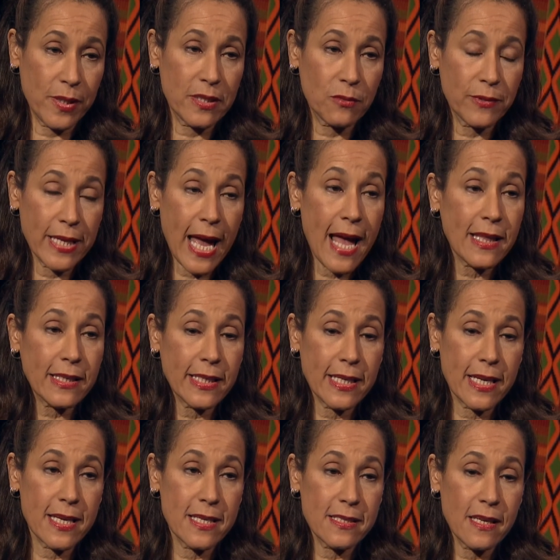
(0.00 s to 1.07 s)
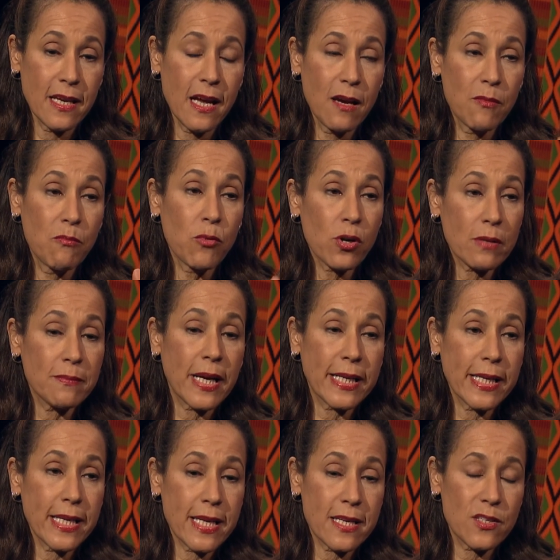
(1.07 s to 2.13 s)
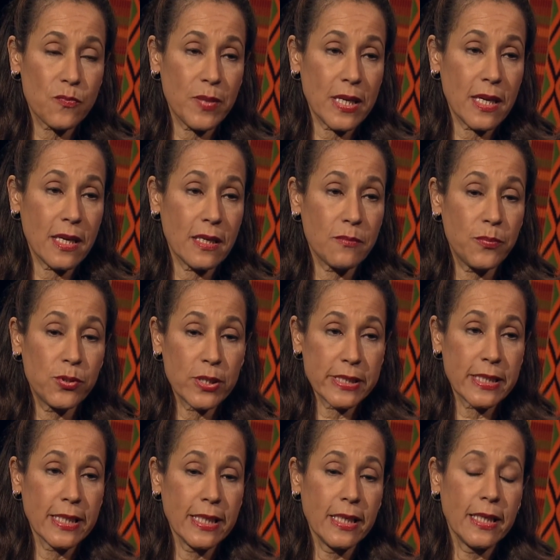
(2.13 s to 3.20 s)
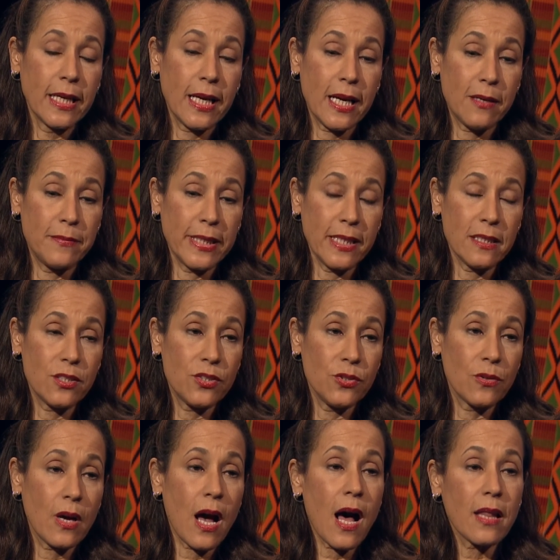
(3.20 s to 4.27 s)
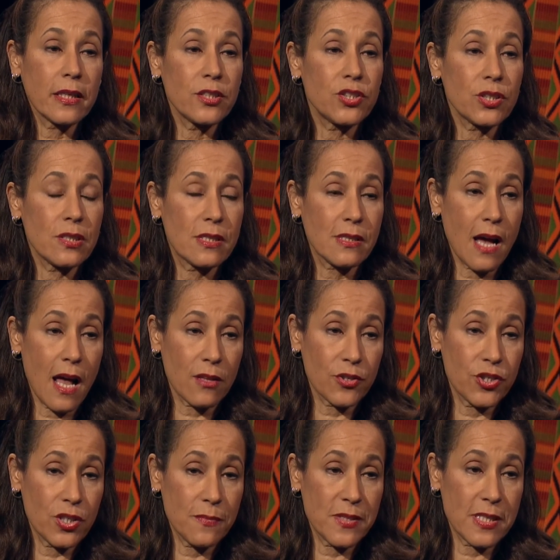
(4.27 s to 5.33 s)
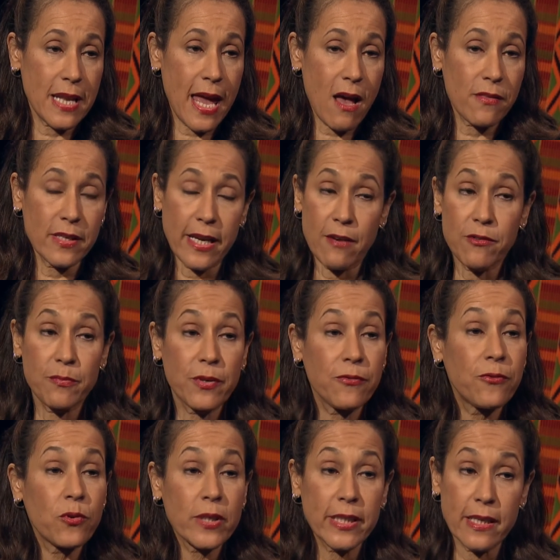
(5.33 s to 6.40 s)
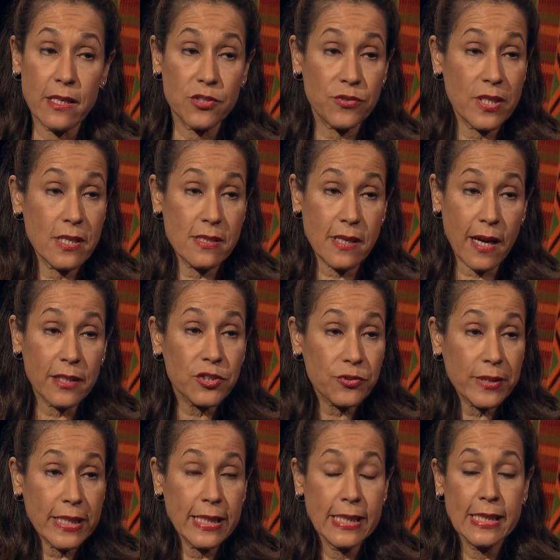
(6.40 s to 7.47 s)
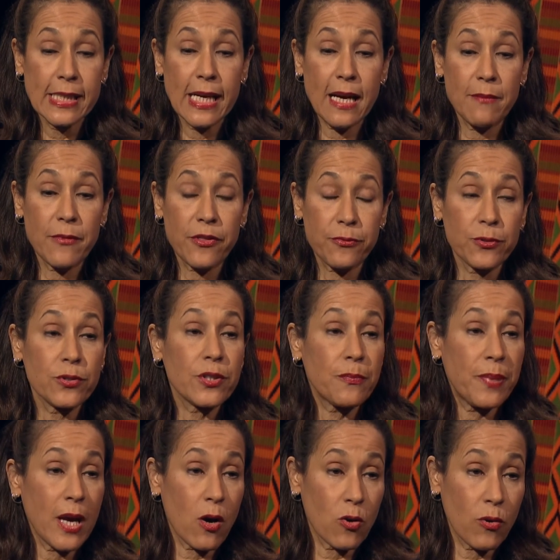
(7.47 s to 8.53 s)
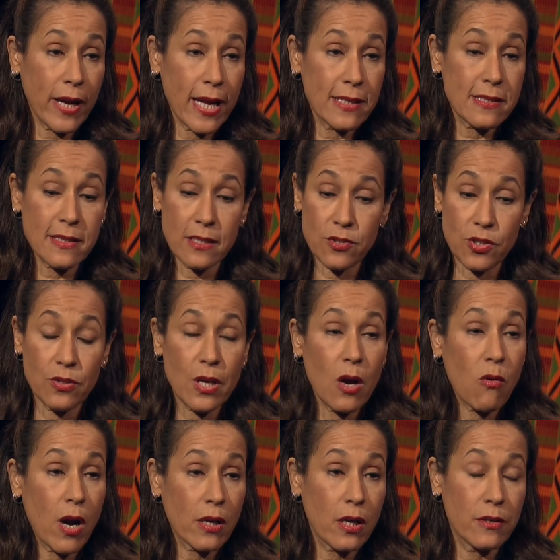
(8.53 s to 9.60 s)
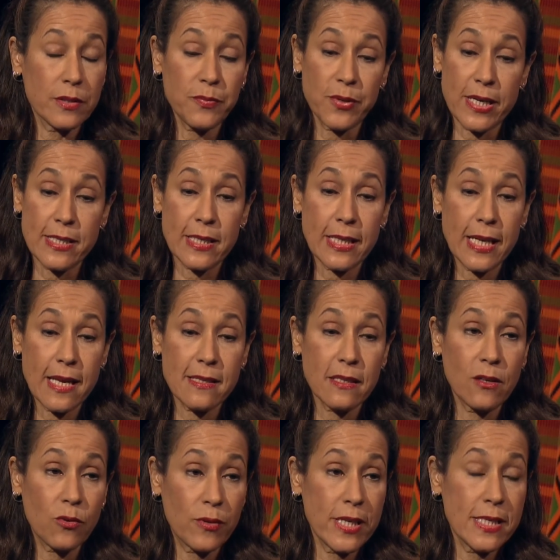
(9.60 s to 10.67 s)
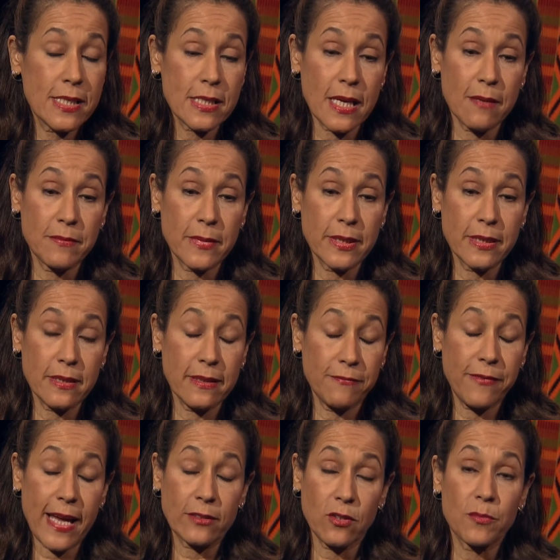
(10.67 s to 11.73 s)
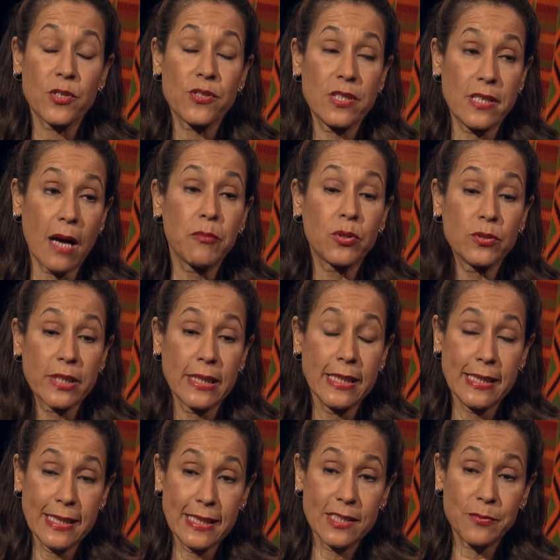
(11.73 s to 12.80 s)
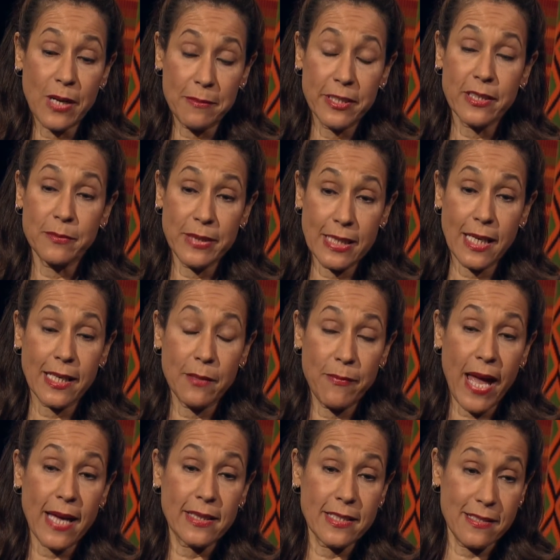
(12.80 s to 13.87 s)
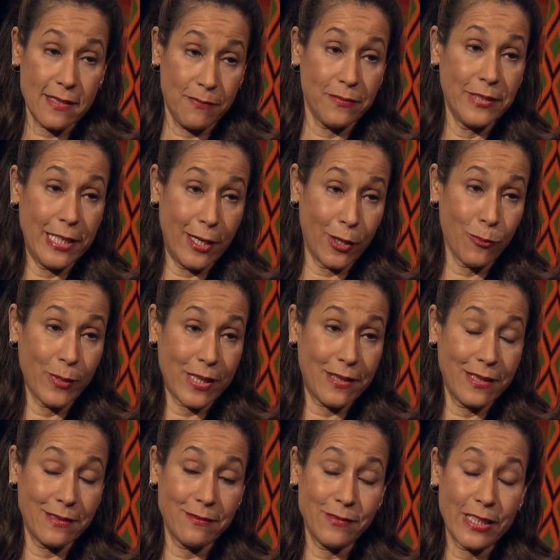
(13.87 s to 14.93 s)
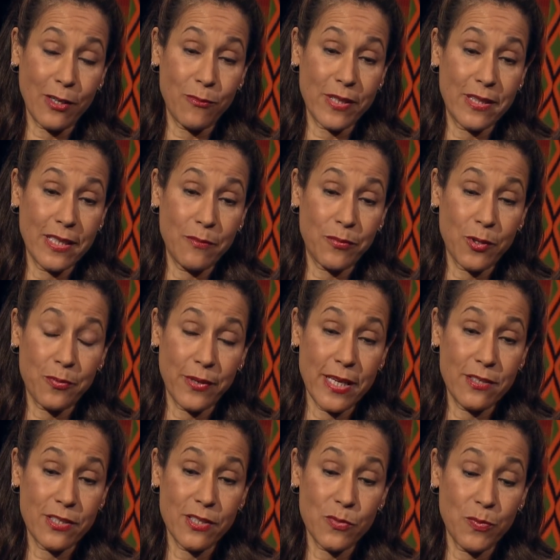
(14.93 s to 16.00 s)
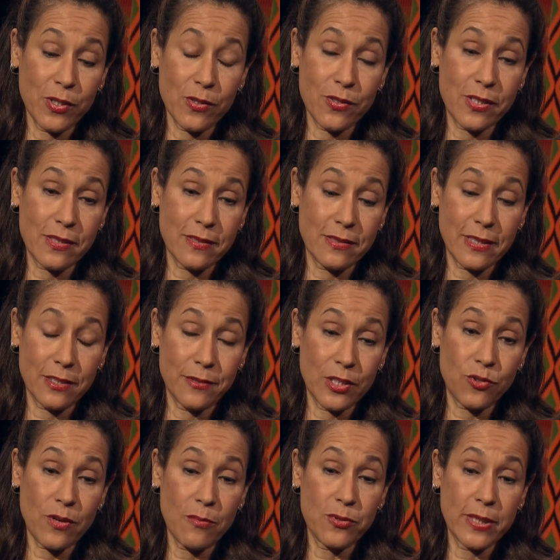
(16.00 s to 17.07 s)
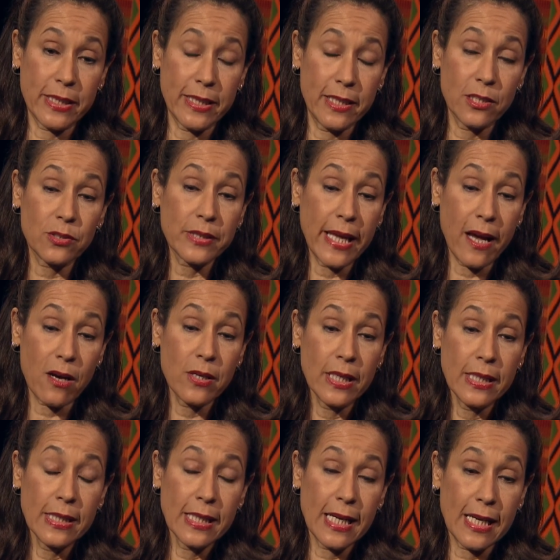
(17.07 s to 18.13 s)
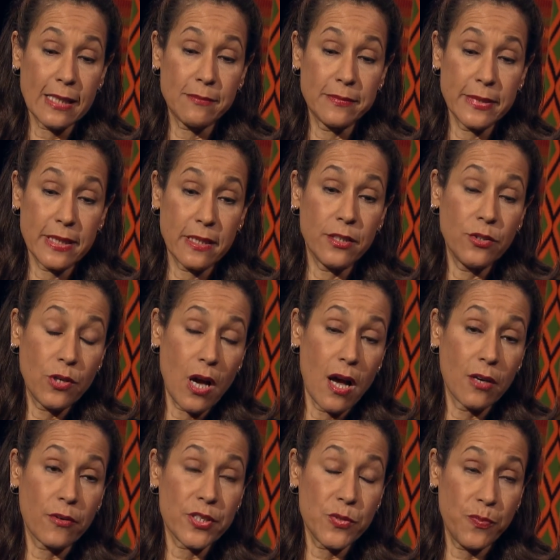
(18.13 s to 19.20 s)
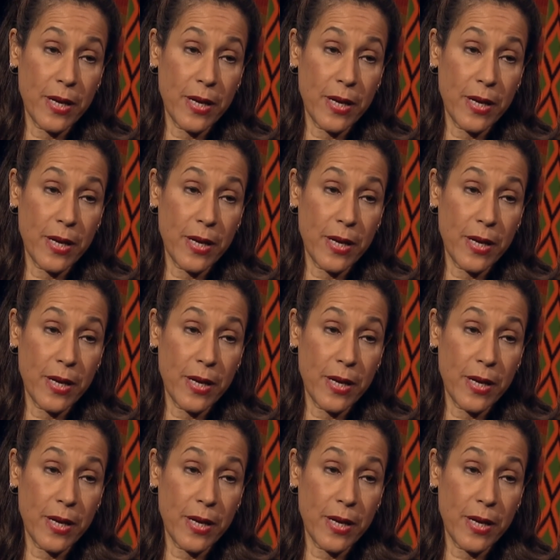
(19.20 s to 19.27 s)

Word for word: But the reality is, more money is being put um, into college scholarships now than ever before in the history of this country mm -hmm. um, through the Pell Grants. And as you know, our current president has increased, um, in fact, almost doubled. He's probably going to be cutting back this year with the, you know, with the appropriations bills that are in trouble on the Hill now um, in the new Congress.